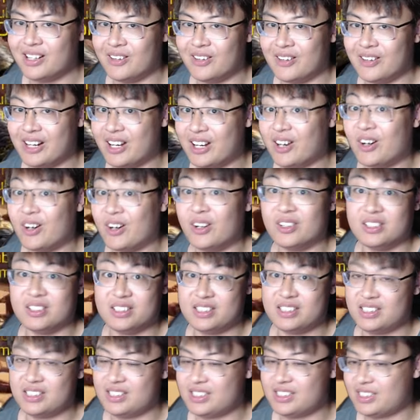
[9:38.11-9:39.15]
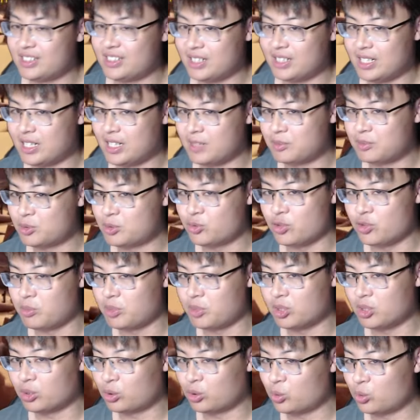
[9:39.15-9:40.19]
Alright, on
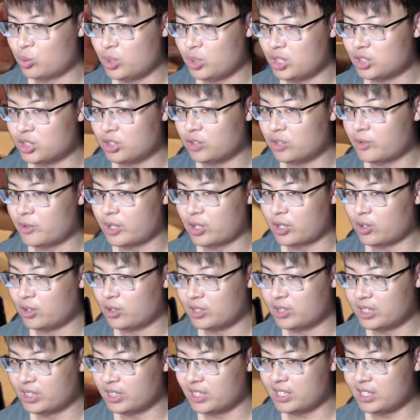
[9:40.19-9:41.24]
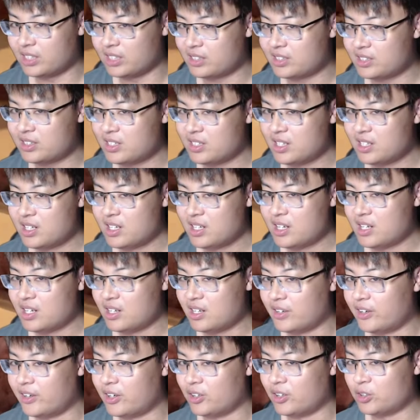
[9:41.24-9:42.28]
streaming on Twitch or recording it
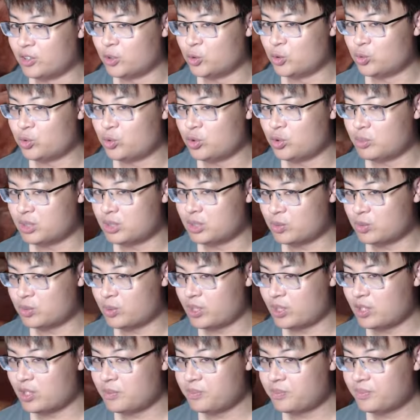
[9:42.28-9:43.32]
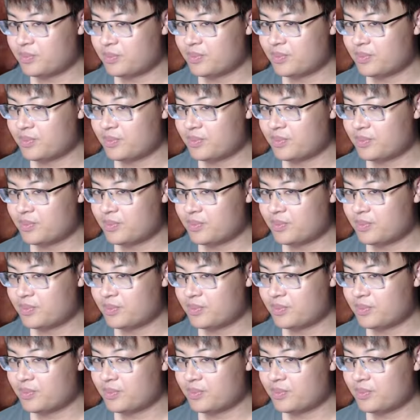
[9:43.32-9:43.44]
on YouTube as well.